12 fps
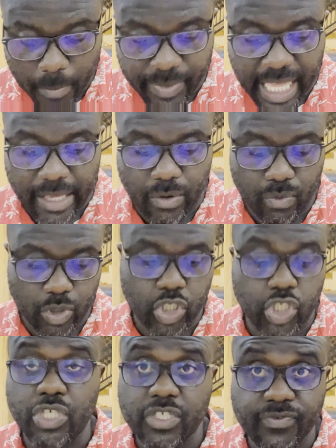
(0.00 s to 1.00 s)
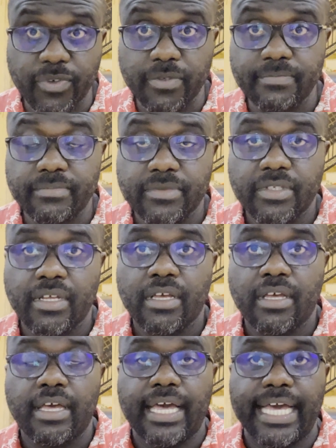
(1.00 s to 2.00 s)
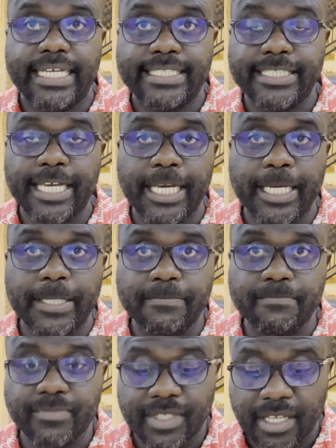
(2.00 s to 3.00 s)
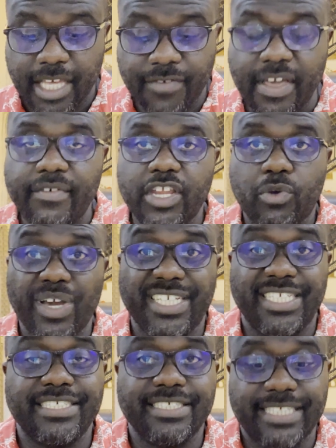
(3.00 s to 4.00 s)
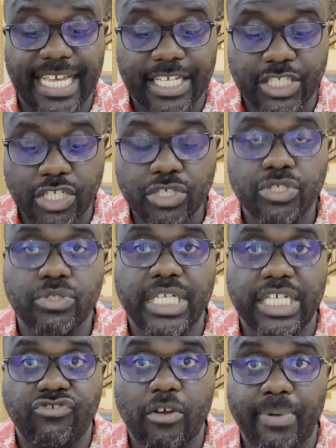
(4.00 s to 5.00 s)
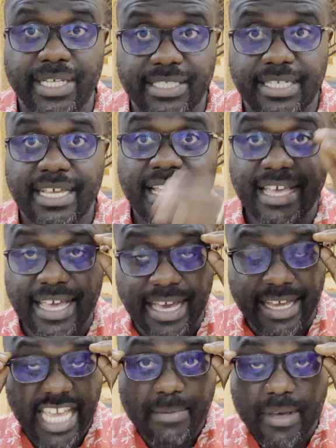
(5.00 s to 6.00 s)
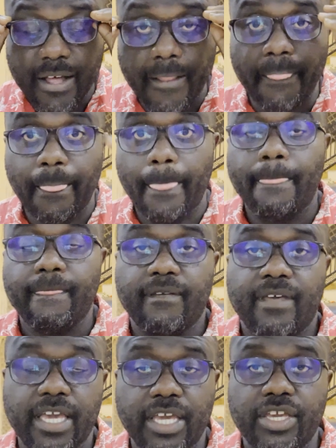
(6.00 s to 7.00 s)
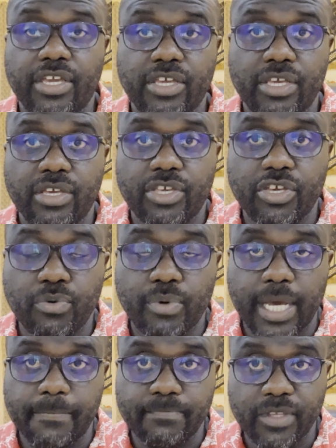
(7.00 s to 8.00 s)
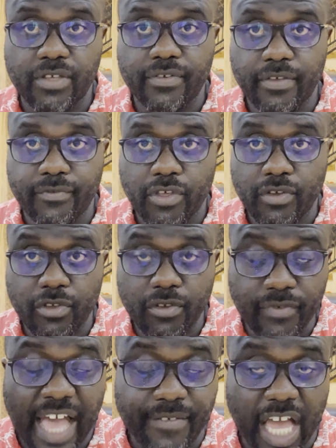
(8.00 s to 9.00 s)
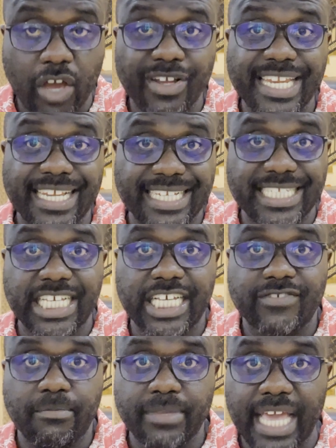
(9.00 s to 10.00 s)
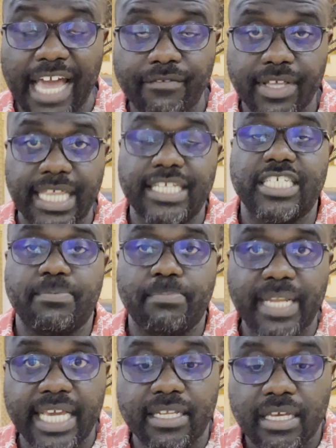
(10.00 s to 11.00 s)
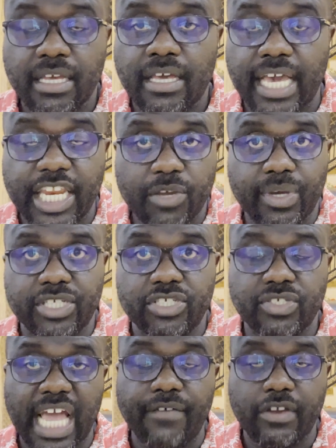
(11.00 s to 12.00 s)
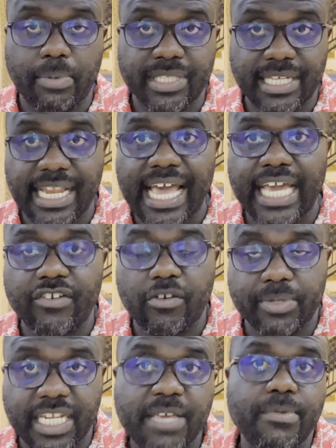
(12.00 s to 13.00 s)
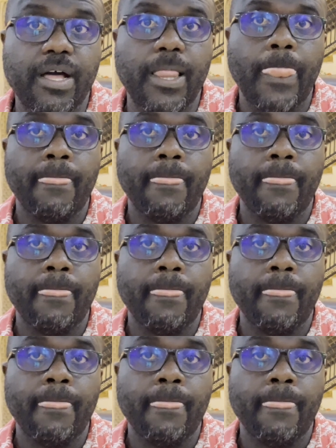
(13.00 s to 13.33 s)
that was useful. And if you have any questions, as usual, just drop us an email. You have our contact details from the advert that just played. Any questions you have, drop us a line, drop us an email.